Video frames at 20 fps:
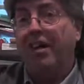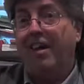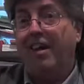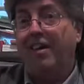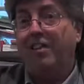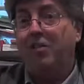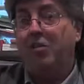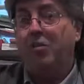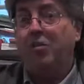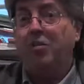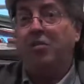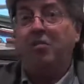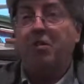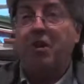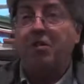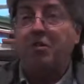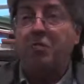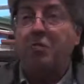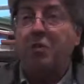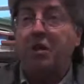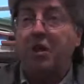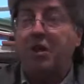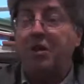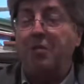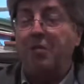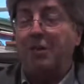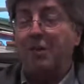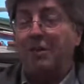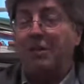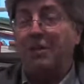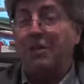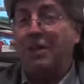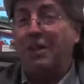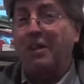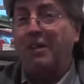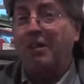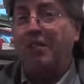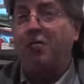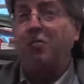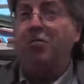So I don't want anybody to think
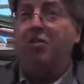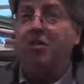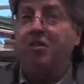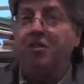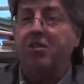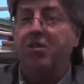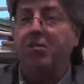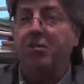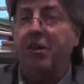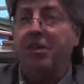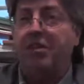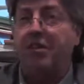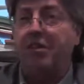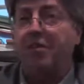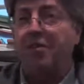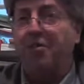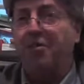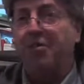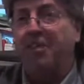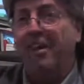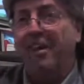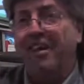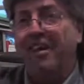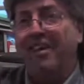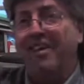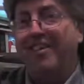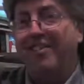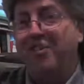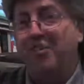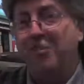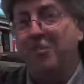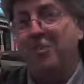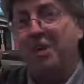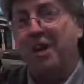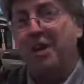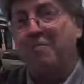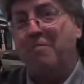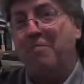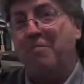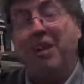that, oh, this is going to be a dull true
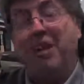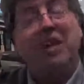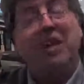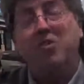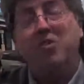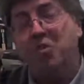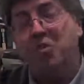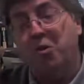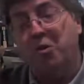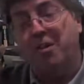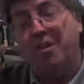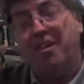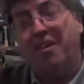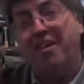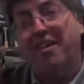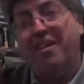crime thing. It's not.